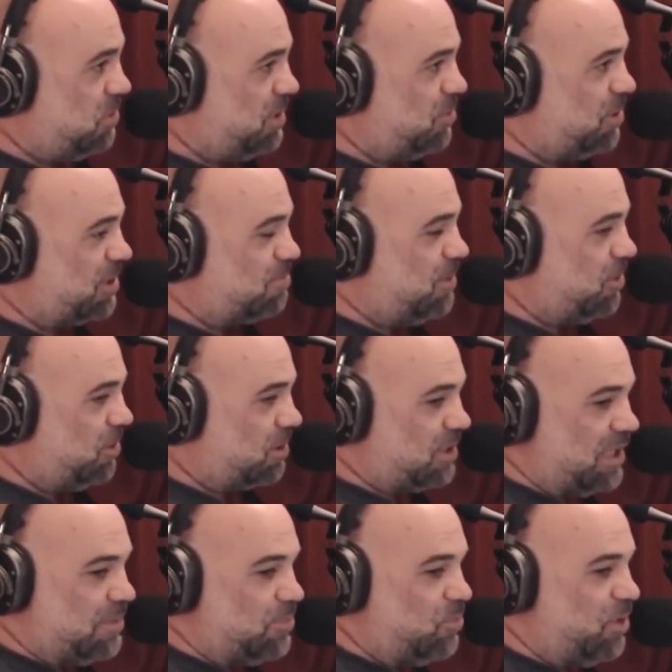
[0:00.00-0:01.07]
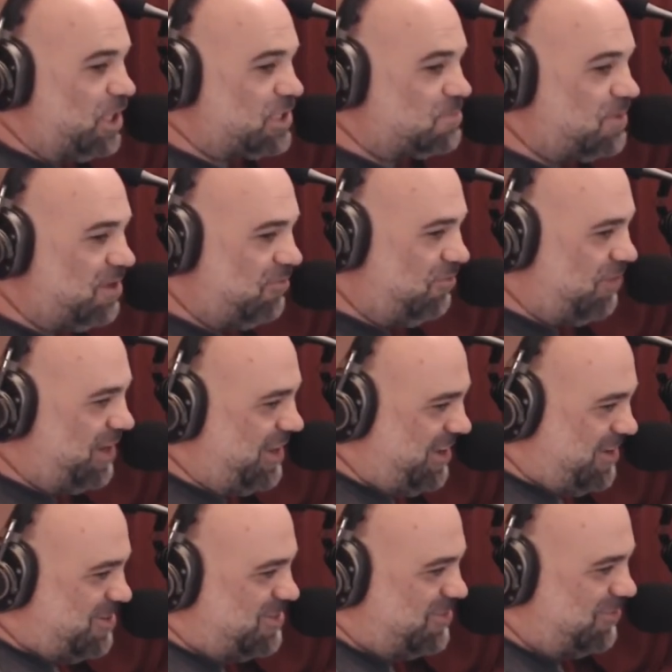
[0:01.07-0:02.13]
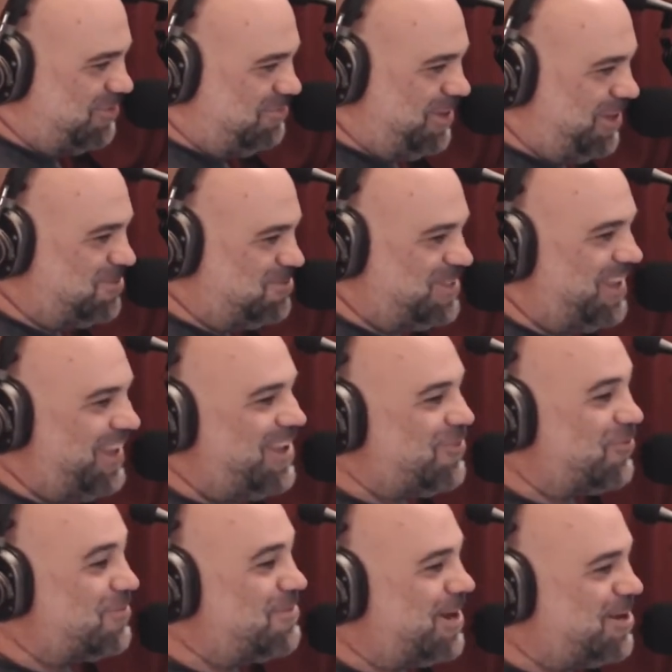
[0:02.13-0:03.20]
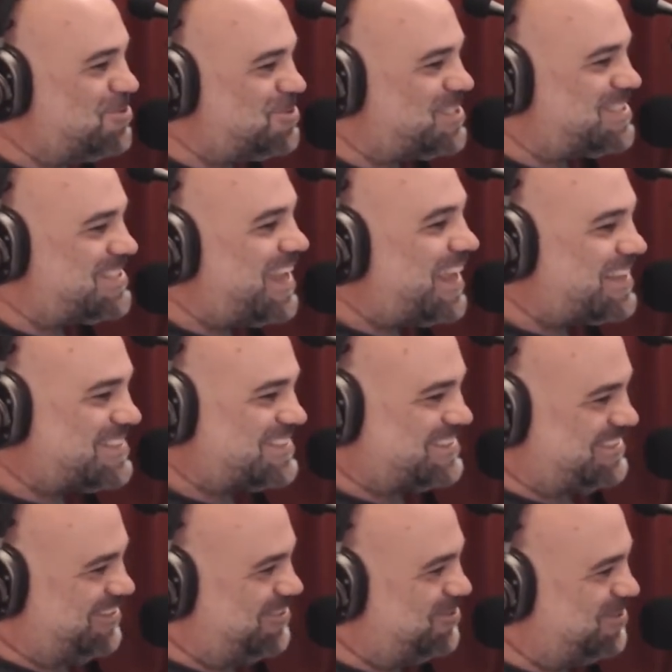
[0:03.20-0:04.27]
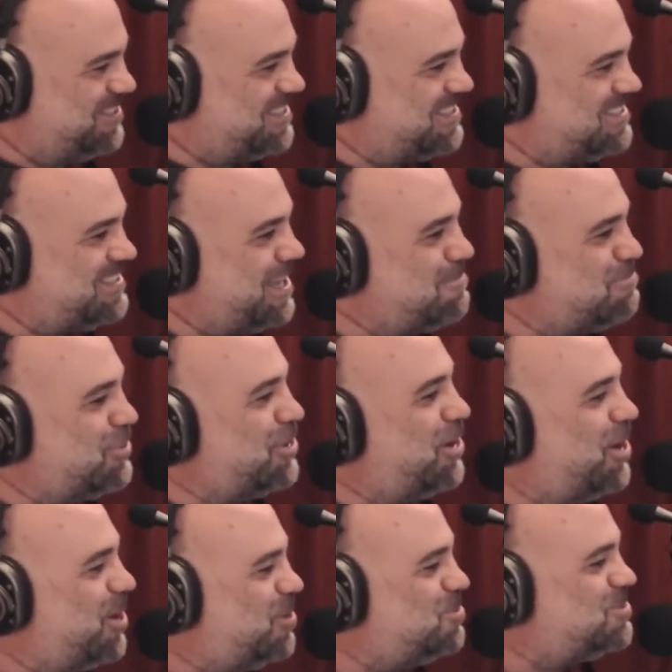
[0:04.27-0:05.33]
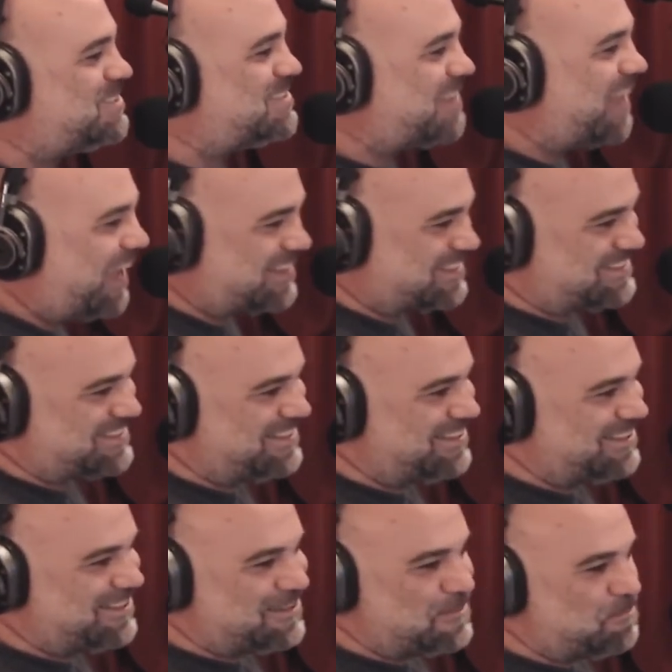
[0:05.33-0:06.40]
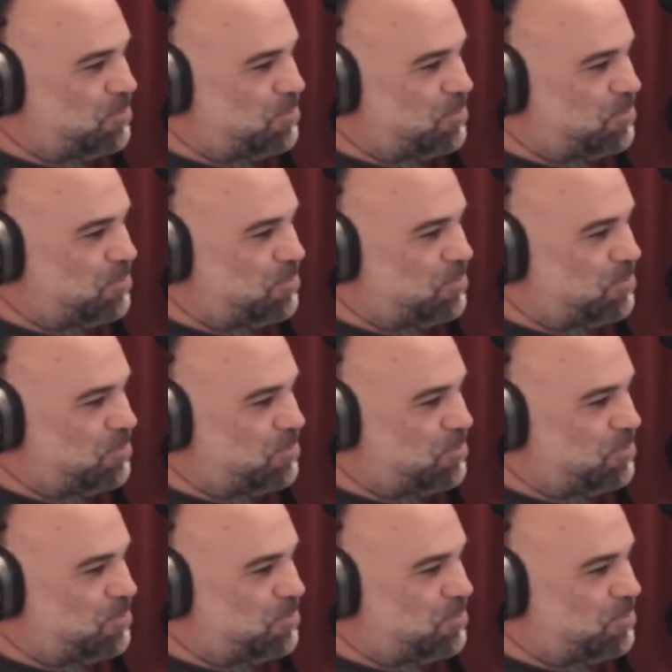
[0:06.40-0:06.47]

York Motor Club and watch my videos. Out. I'm gonna go check this out from oh six, dude. December oh six. Wow.